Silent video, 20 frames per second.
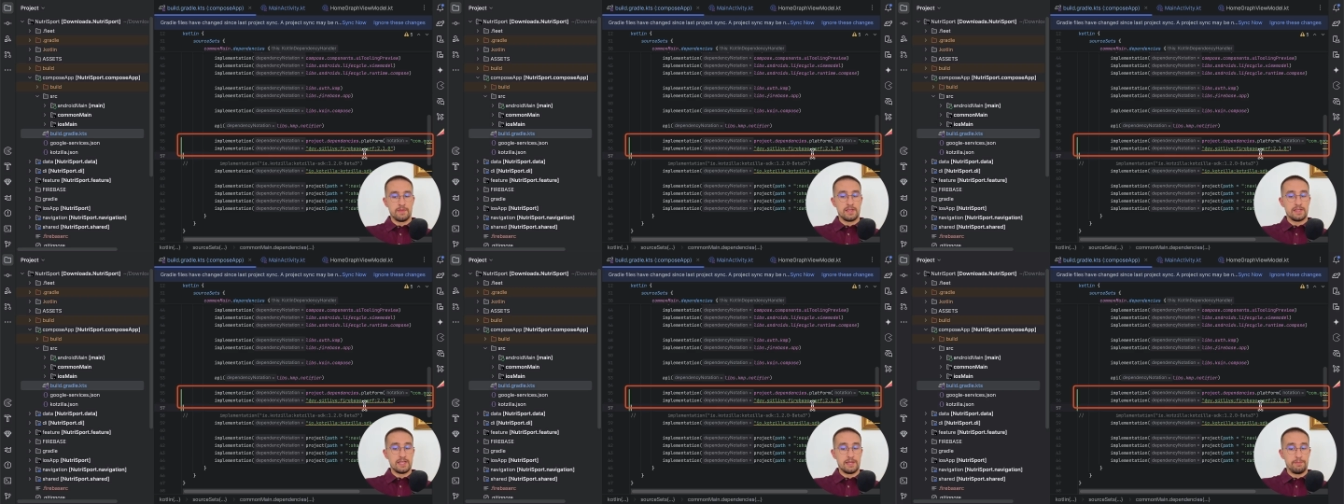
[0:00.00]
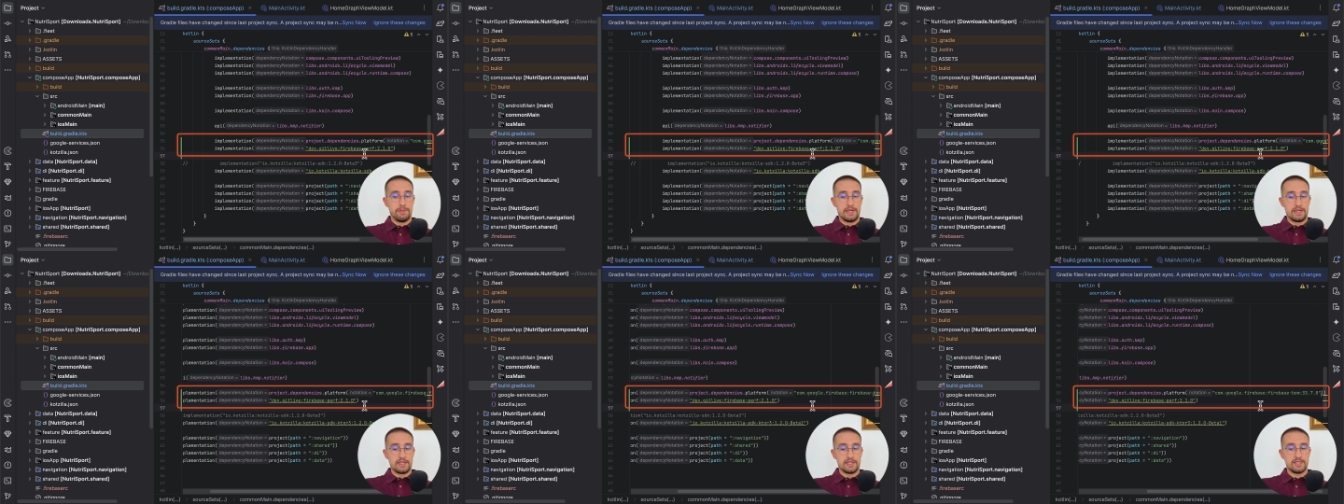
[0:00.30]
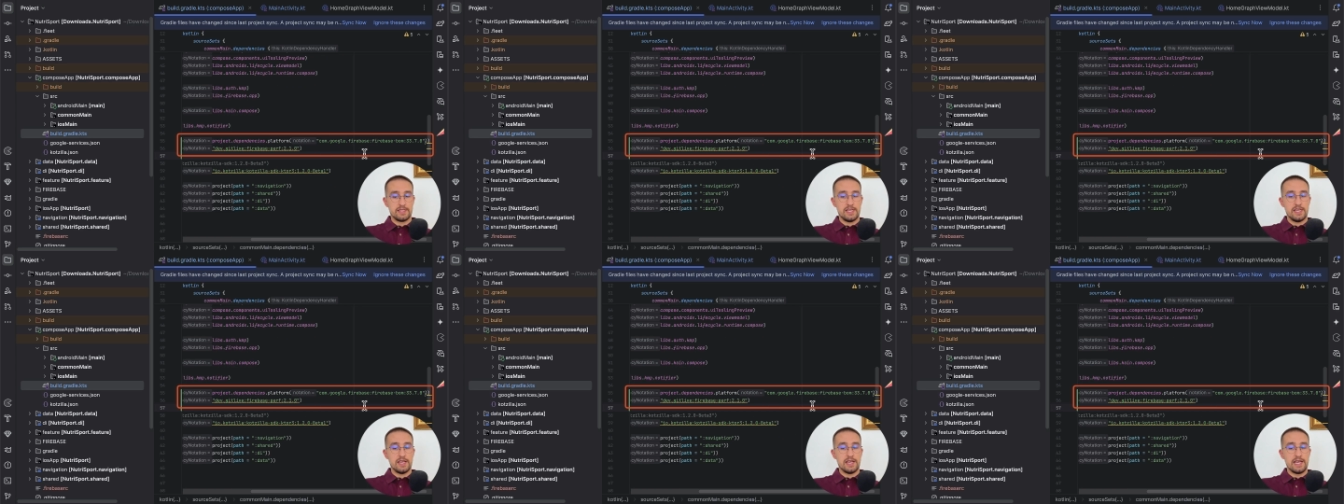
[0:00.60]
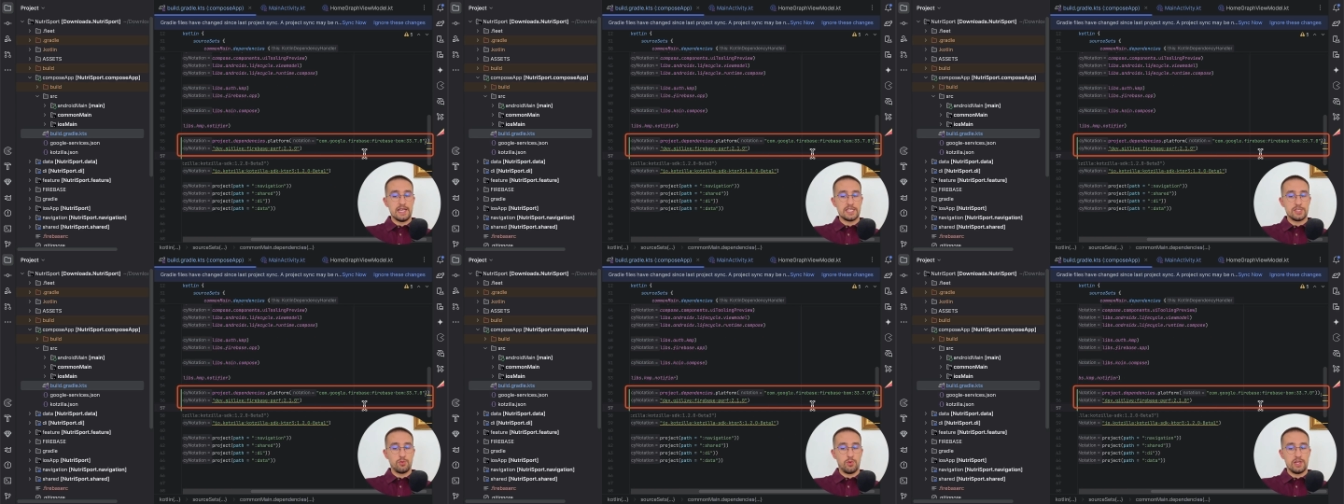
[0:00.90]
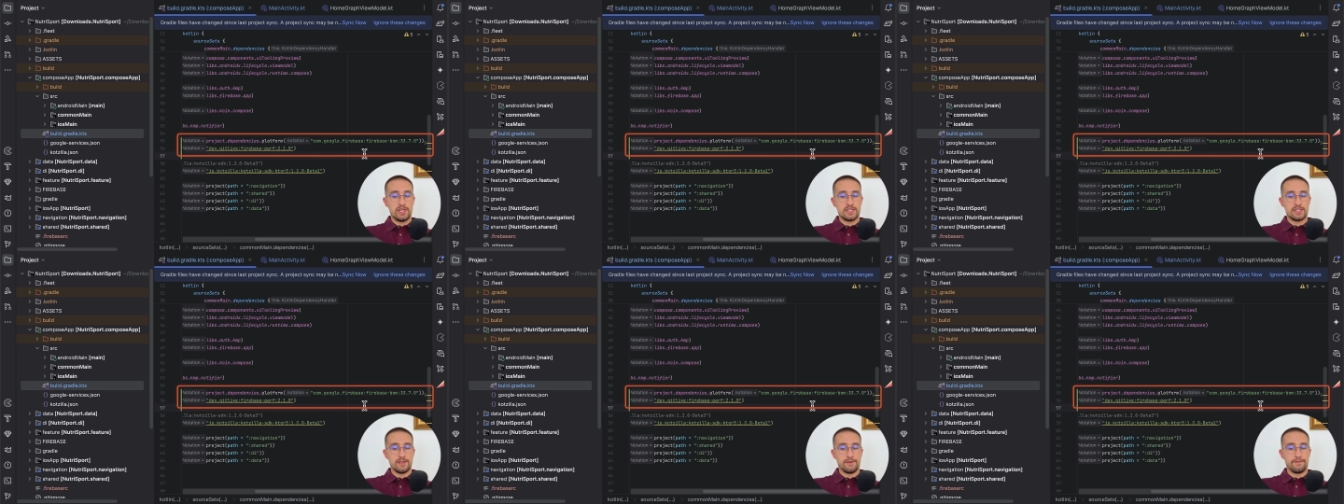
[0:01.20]
dependency as
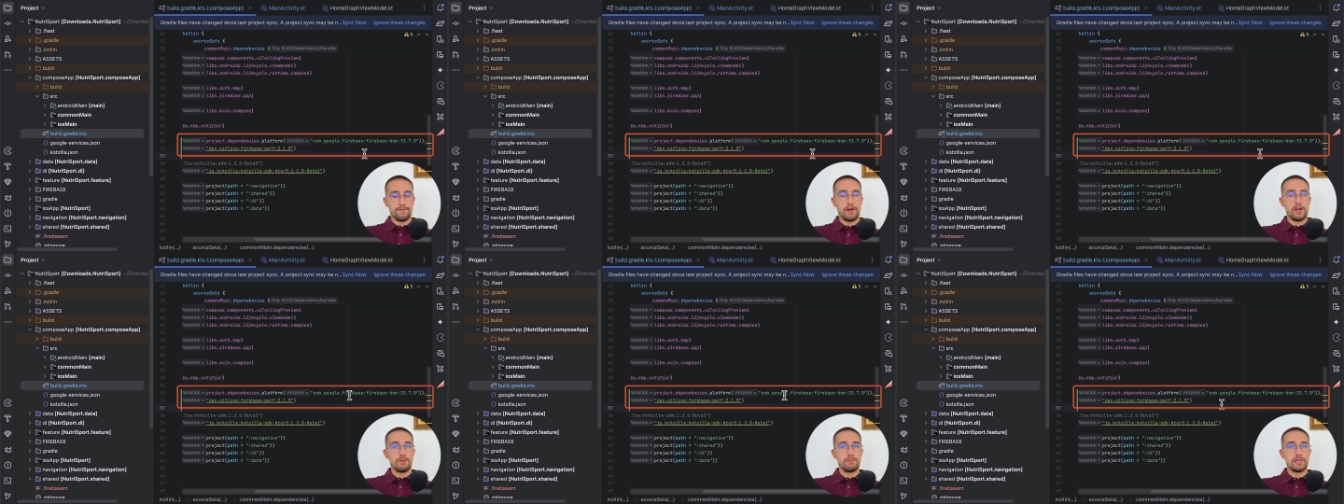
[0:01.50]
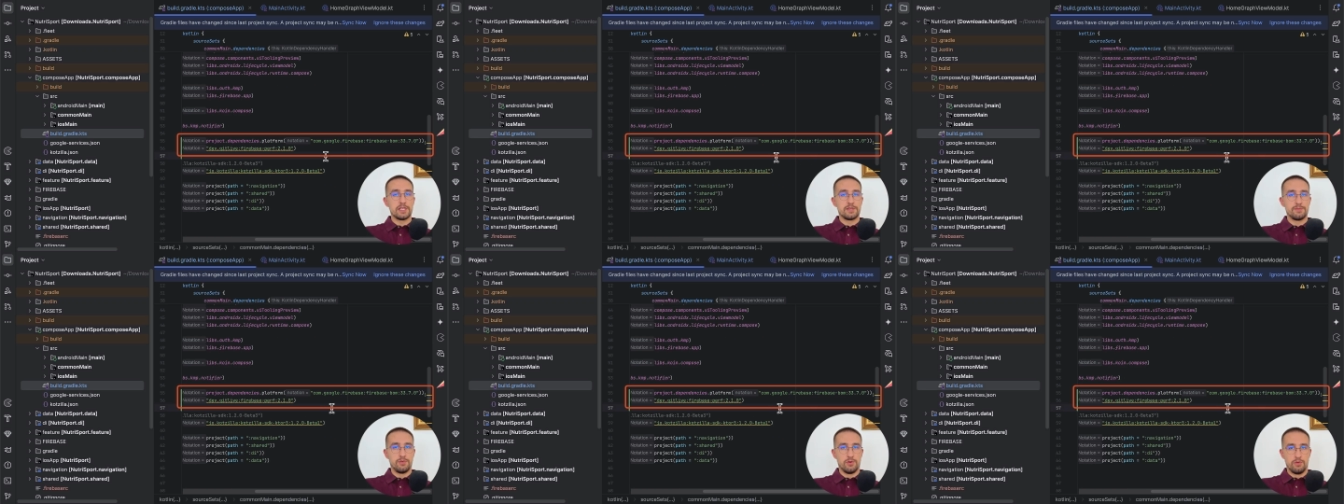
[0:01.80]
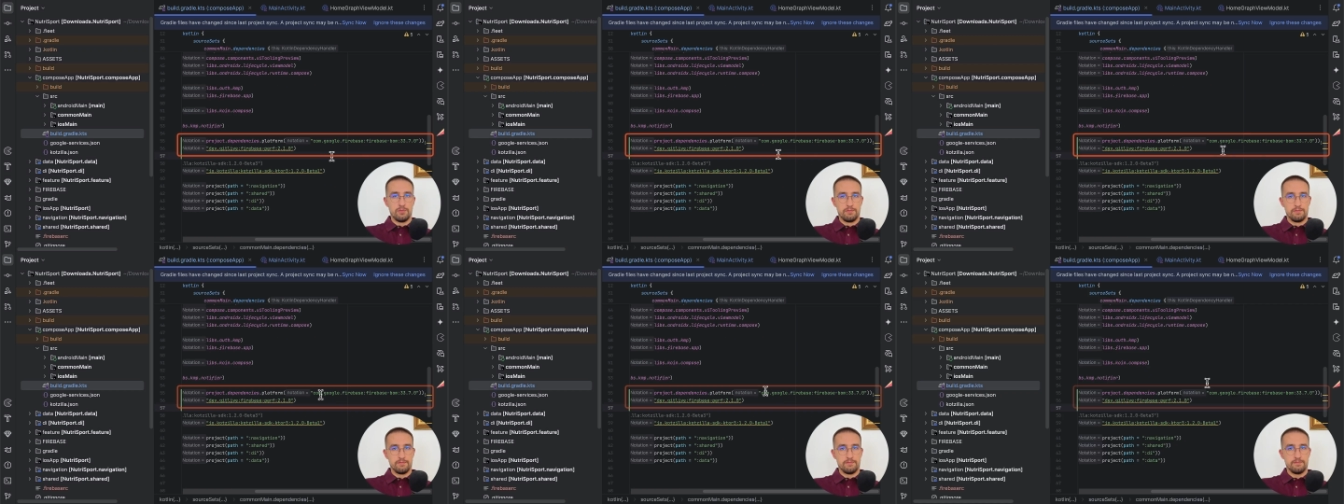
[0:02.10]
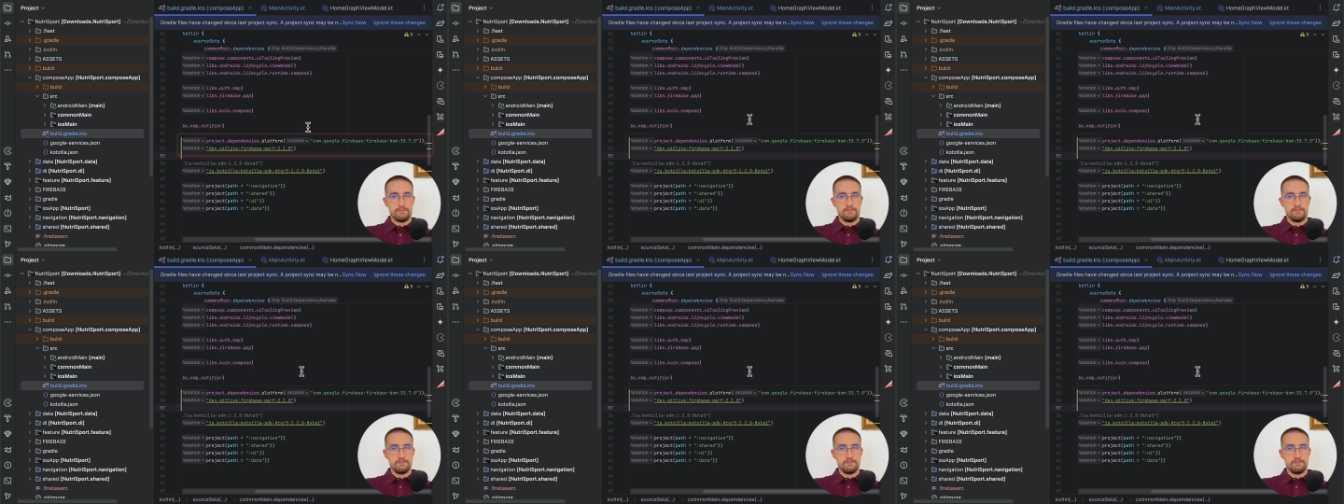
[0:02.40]
well as a Firebase Boom.